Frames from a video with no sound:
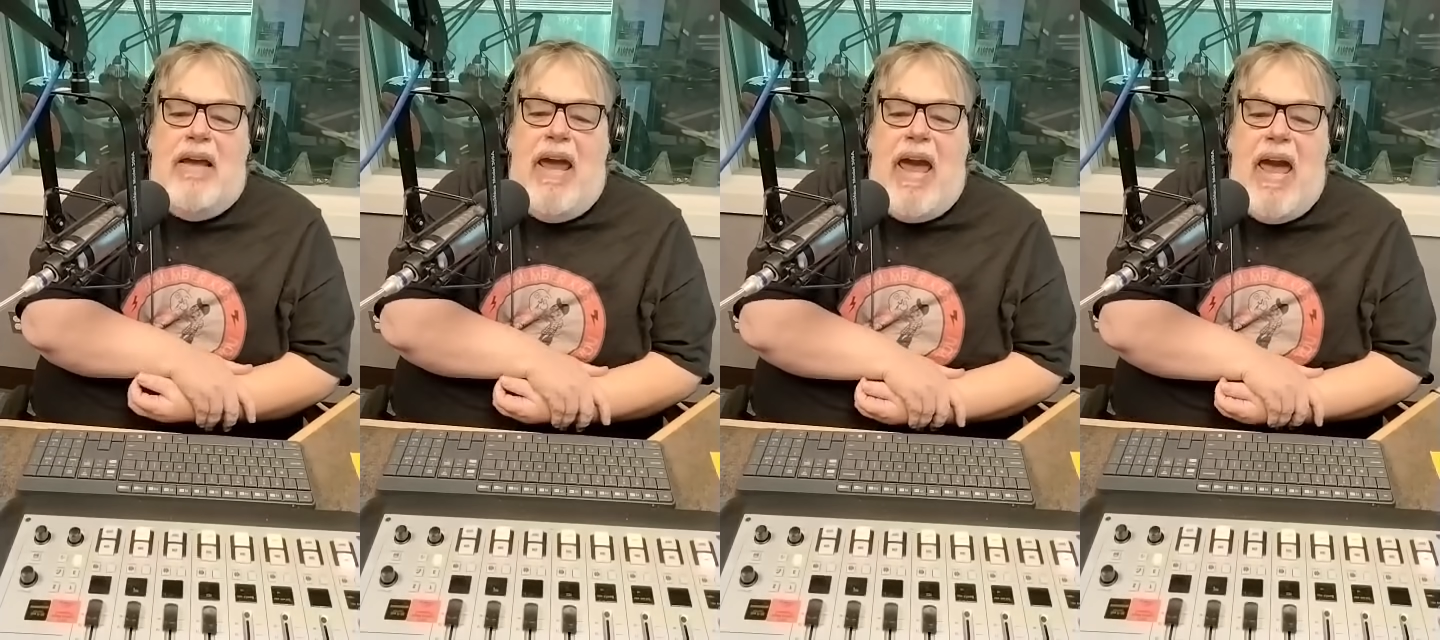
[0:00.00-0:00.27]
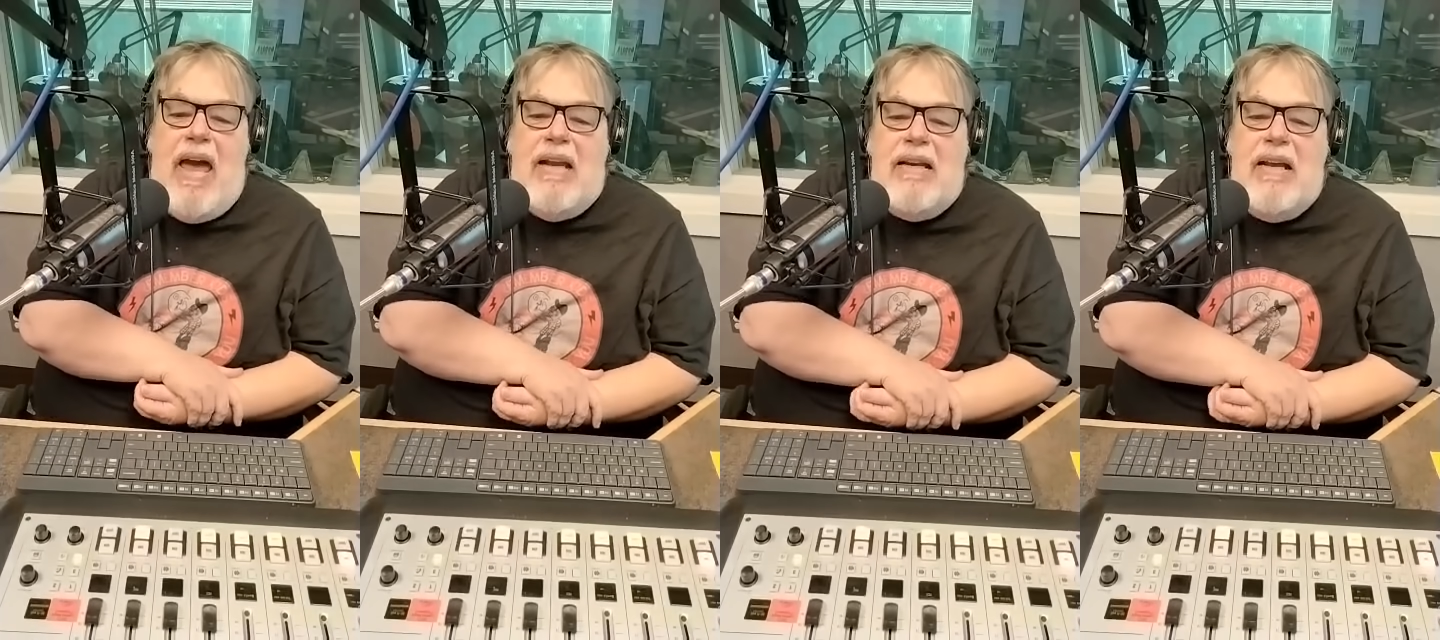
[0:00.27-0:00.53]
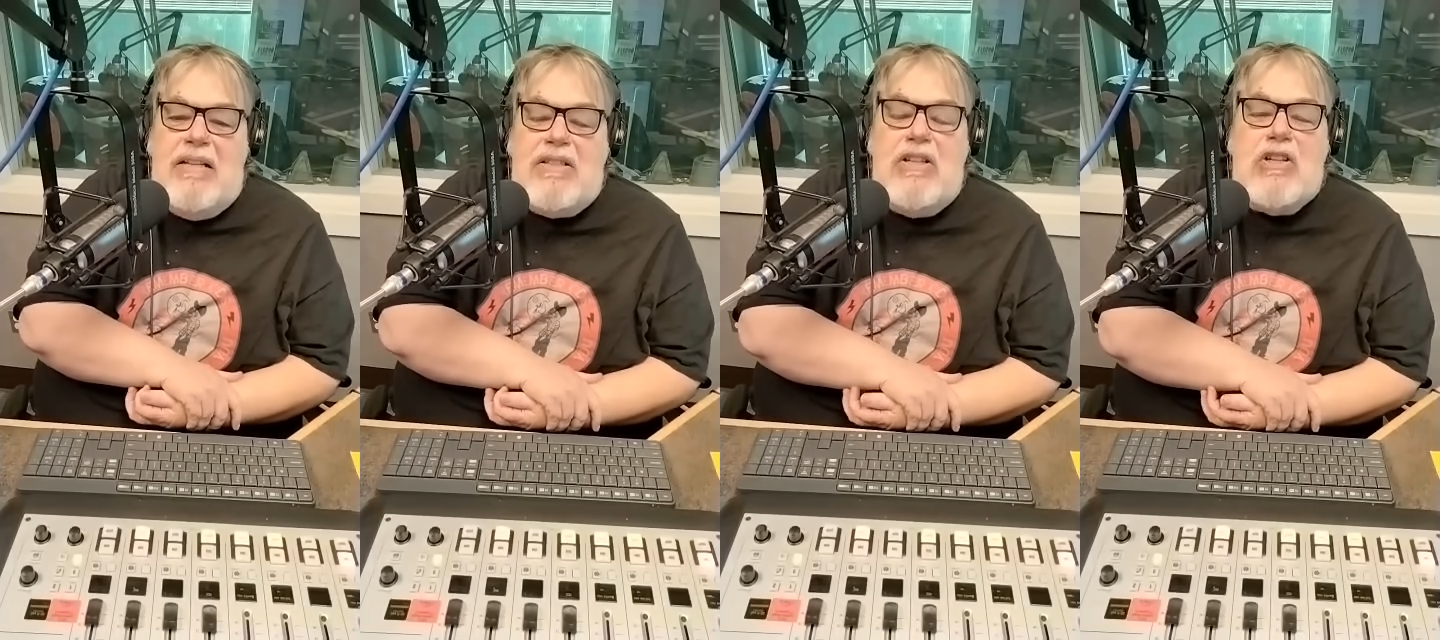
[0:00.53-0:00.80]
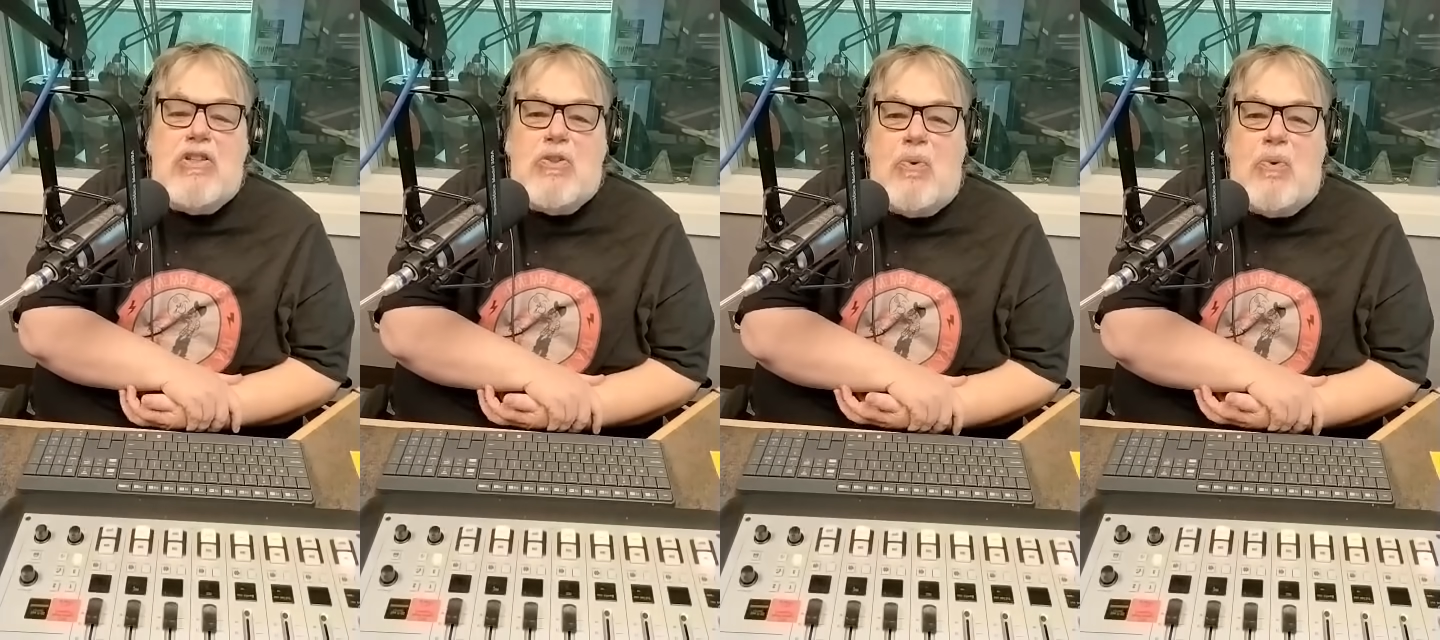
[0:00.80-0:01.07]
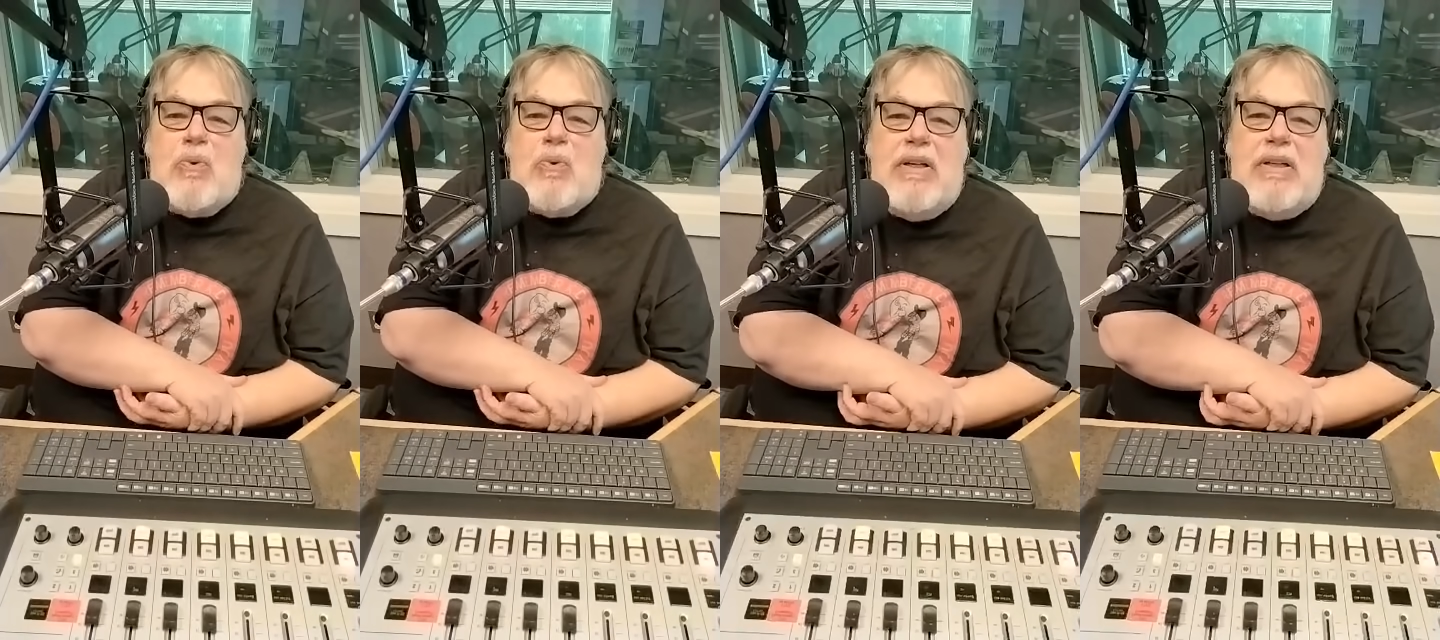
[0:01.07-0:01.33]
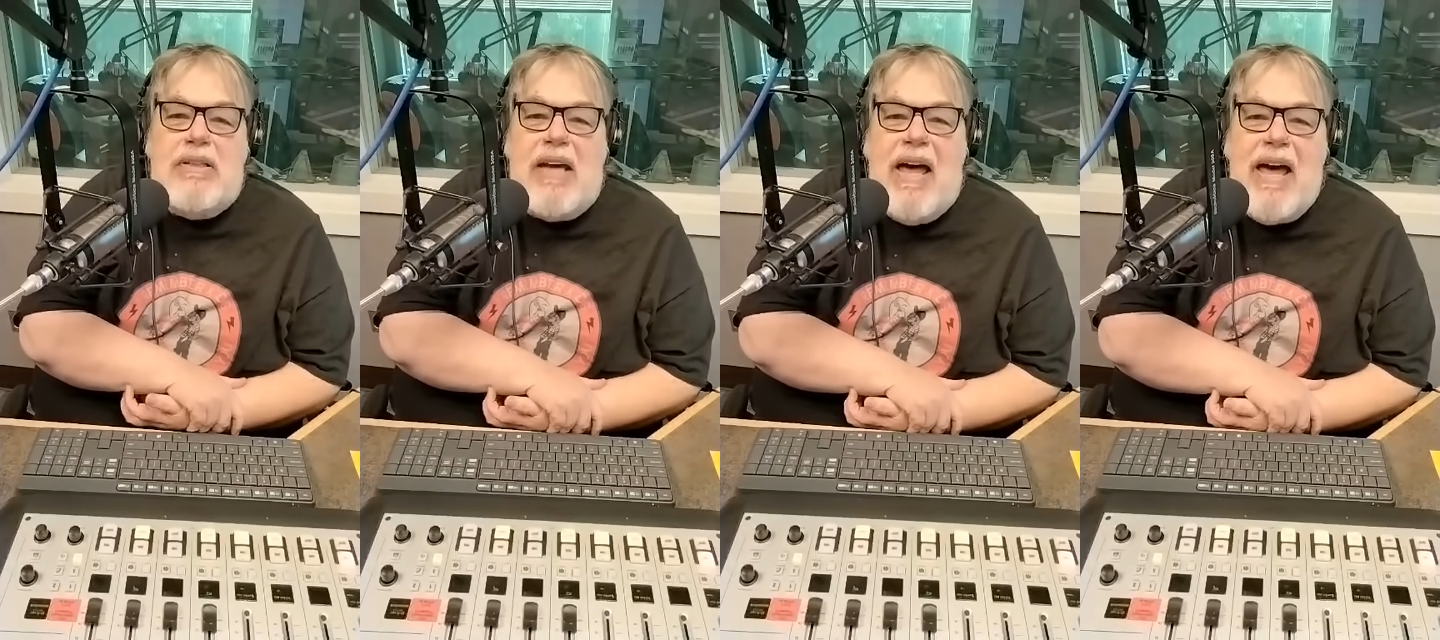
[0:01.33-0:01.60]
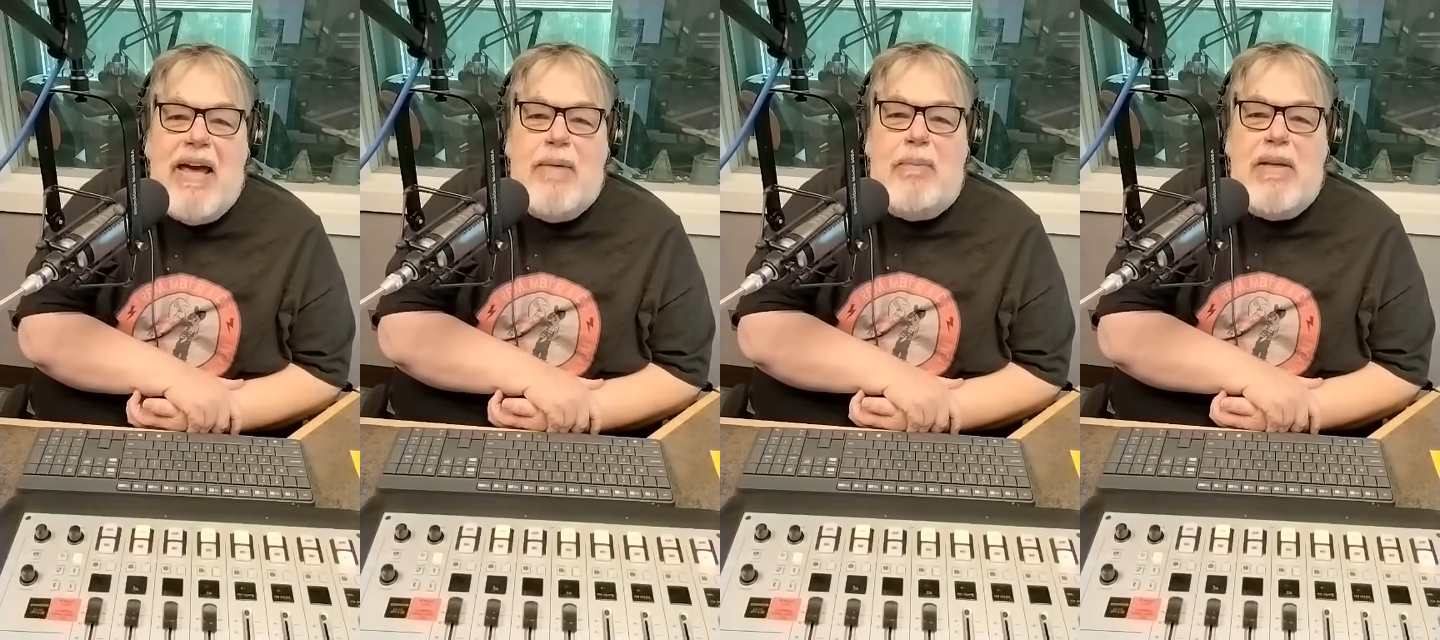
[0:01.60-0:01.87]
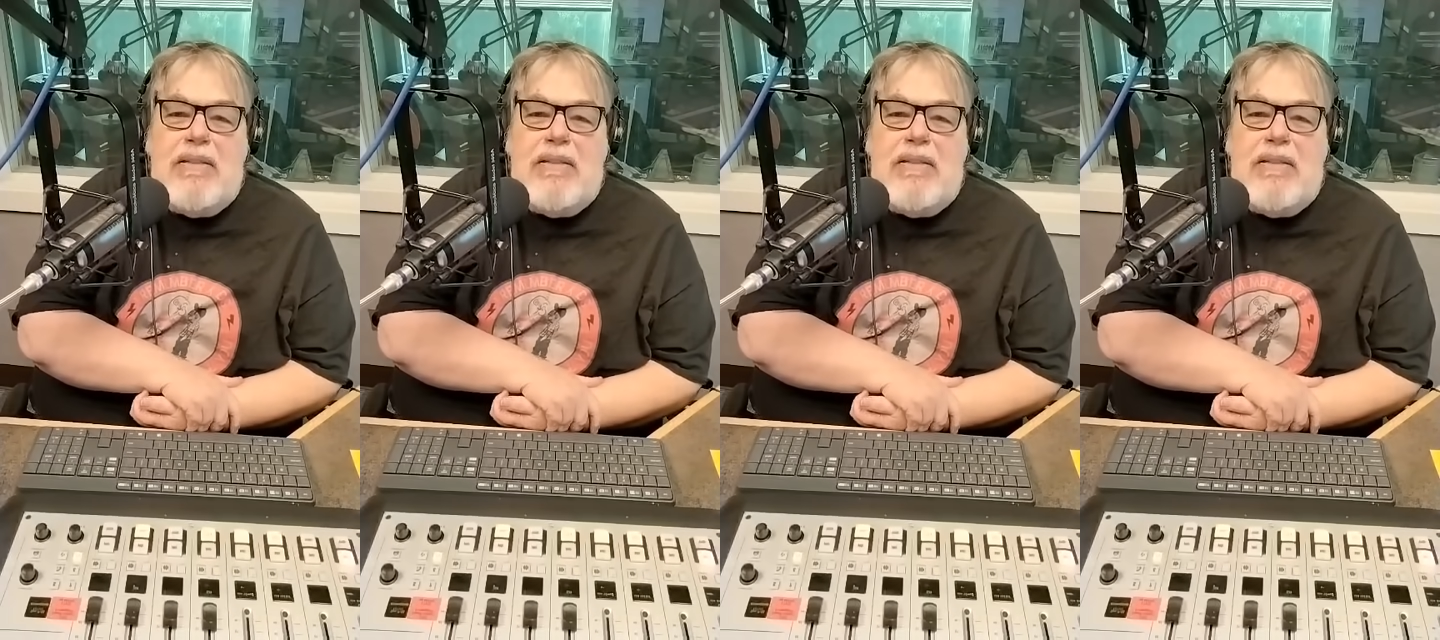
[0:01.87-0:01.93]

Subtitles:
and it's a distortion in time.